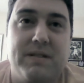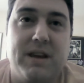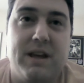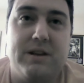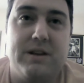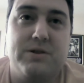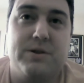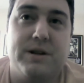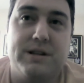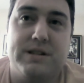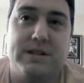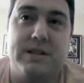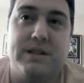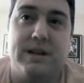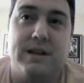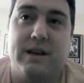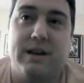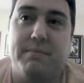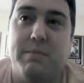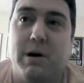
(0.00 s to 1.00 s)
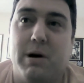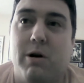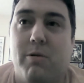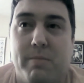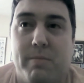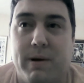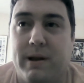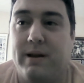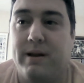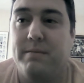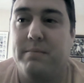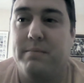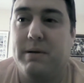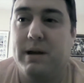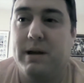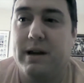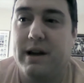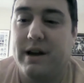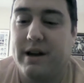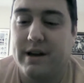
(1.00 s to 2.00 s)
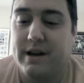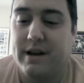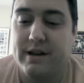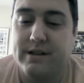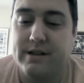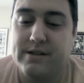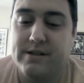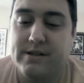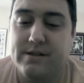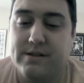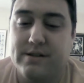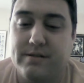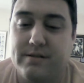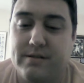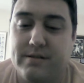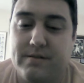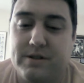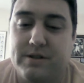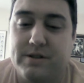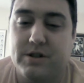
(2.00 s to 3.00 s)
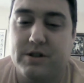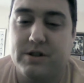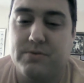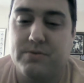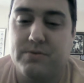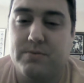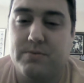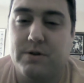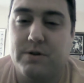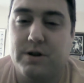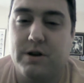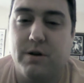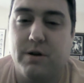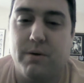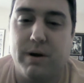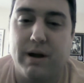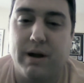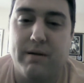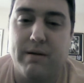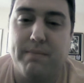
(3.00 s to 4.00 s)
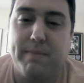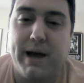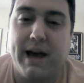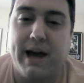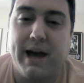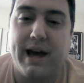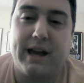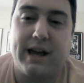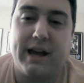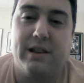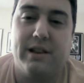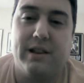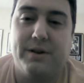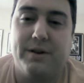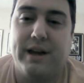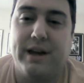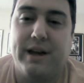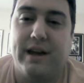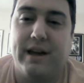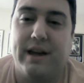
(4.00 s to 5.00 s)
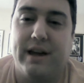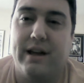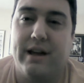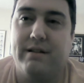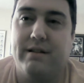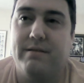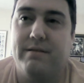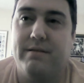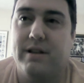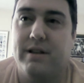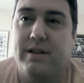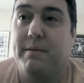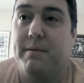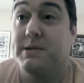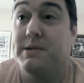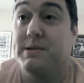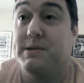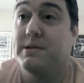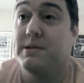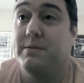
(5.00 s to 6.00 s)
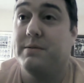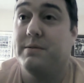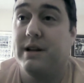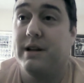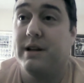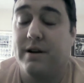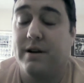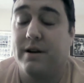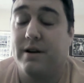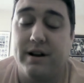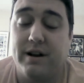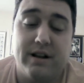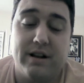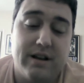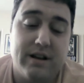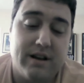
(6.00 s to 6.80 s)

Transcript: interesting moment because just going back and looking at the episodes that we did on it,